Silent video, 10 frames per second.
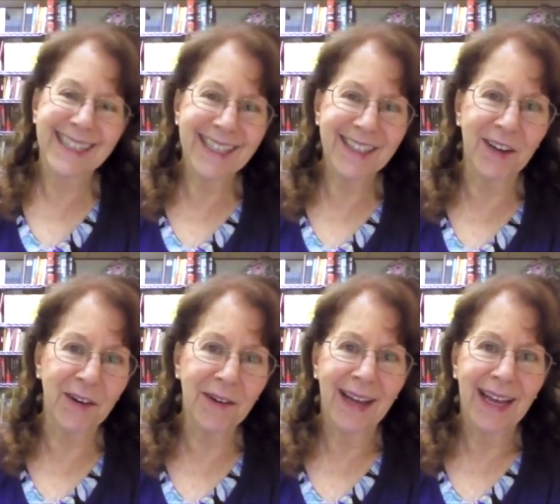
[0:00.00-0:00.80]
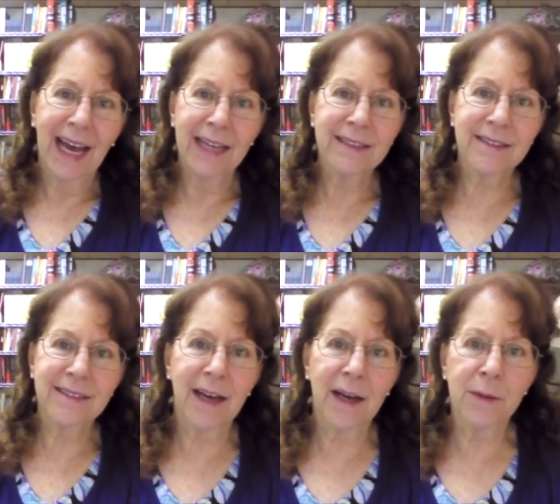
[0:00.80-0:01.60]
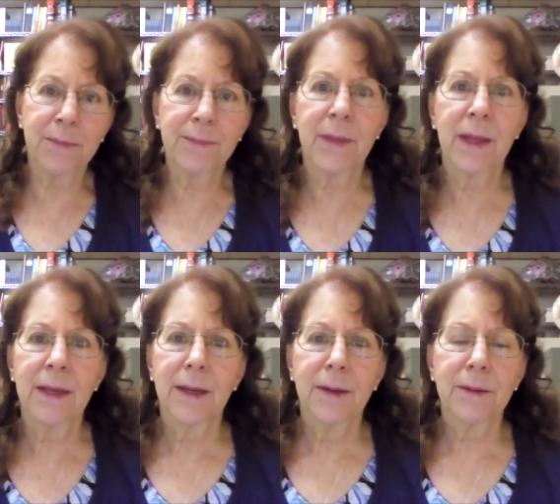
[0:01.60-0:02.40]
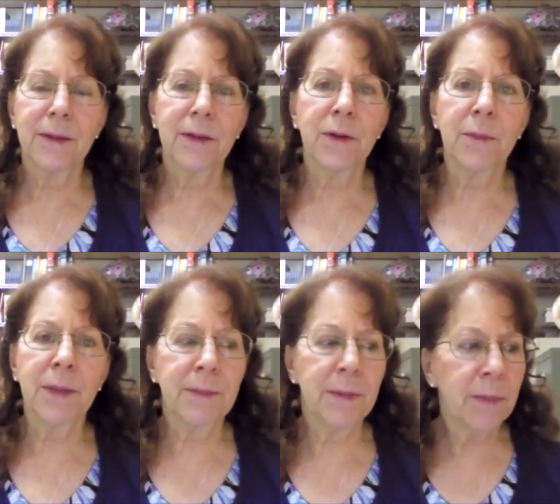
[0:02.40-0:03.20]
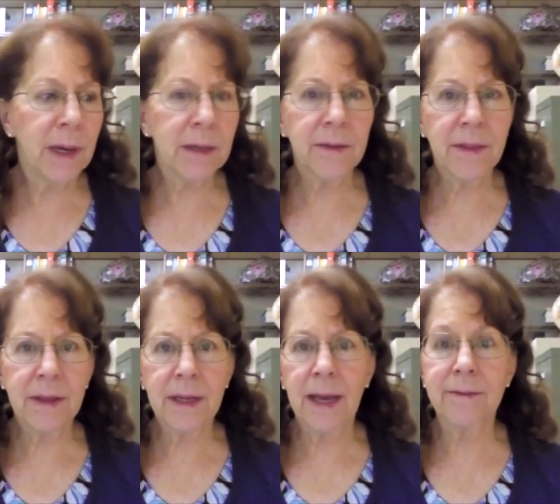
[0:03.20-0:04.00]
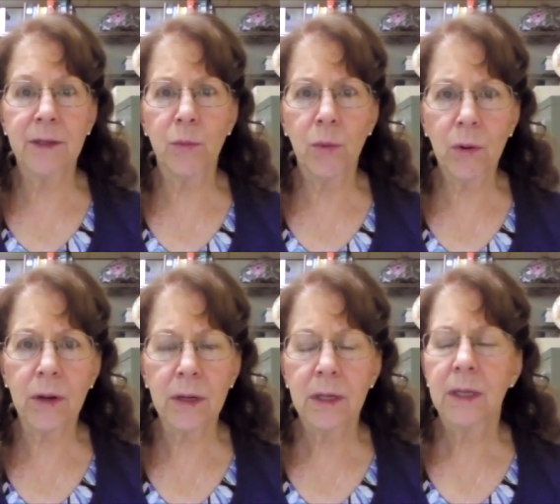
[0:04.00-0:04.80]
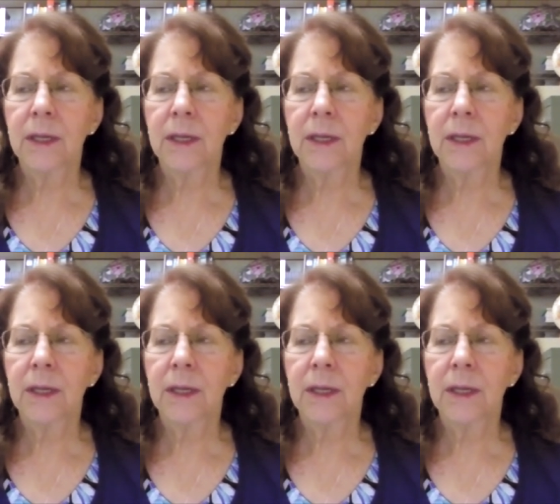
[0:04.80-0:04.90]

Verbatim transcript: you know, that's, um, you know, maybe better than having a war.